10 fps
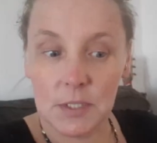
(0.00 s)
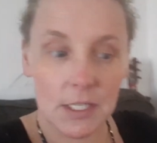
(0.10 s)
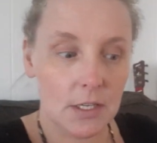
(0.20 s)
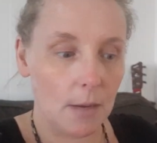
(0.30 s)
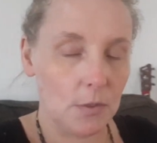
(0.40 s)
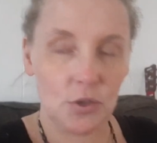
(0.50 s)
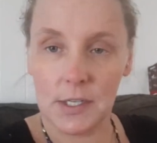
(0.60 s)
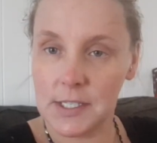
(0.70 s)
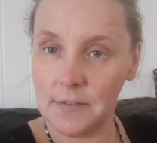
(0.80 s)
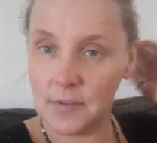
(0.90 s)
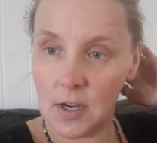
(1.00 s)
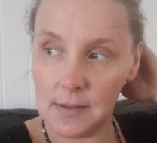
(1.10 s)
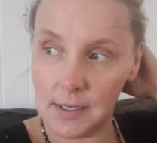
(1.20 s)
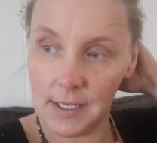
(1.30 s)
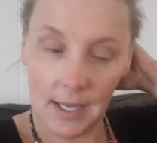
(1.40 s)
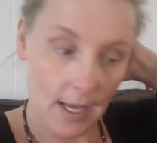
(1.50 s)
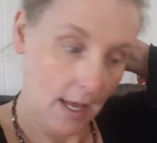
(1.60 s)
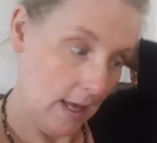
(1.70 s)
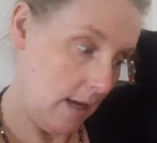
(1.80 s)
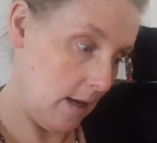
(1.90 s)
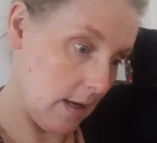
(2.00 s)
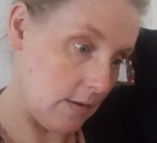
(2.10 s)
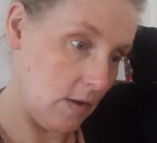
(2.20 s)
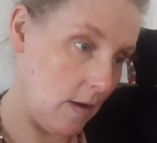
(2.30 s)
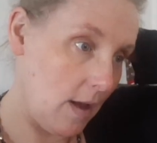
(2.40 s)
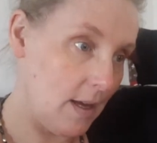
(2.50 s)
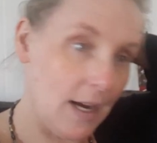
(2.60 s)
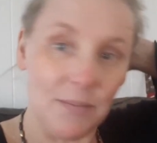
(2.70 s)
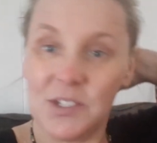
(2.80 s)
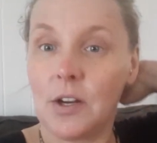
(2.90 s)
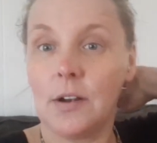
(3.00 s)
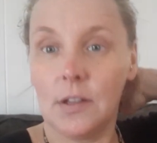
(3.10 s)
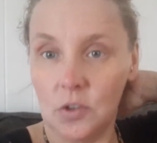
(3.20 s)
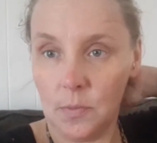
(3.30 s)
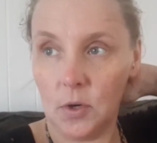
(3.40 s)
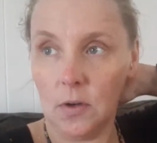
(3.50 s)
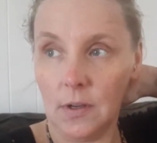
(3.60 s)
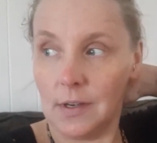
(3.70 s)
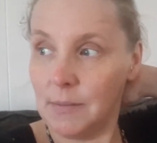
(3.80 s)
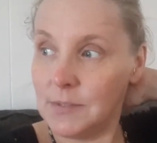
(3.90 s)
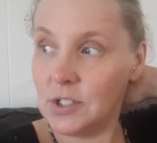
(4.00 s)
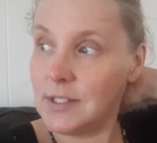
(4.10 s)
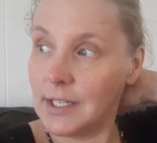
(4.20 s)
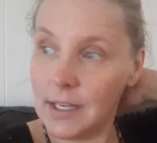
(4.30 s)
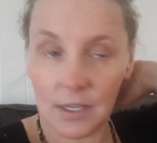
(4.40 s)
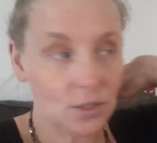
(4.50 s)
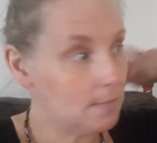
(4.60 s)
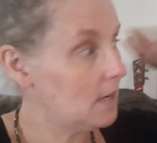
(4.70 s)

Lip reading: Tea Time with Tracey and Violet. And today I'm starting a new book and I'm just thinking I should,